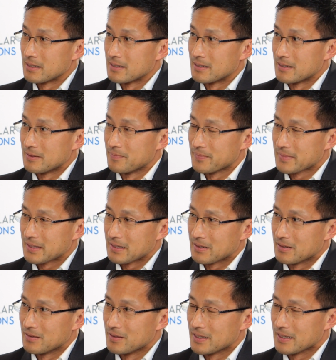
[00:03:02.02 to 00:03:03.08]
um,
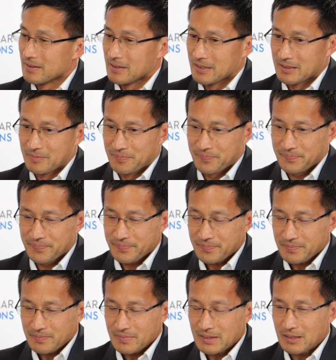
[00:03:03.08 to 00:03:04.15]
you know, um,
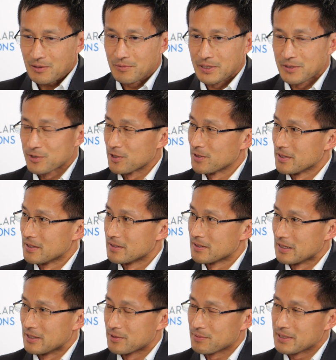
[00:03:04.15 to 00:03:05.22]
we showed in,
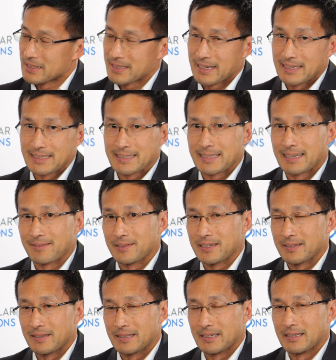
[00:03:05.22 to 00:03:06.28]
in three sites that we
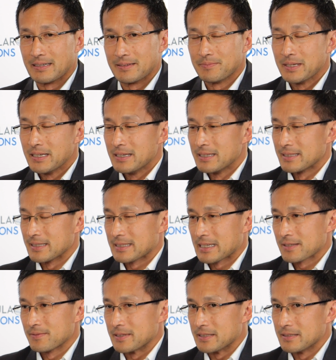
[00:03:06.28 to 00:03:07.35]
could um,
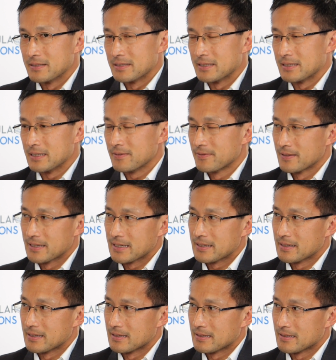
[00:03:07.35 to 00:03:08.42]
successfully
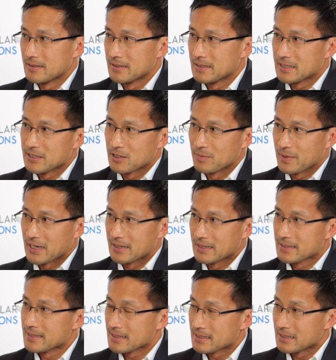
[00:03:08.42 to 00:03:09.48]
deflate uh, the T R band
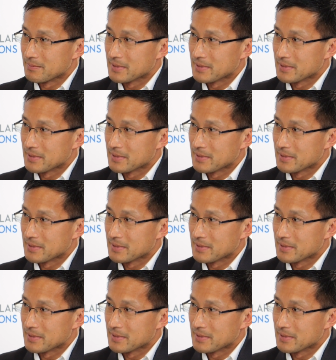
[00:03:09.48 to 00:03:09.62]
at sixty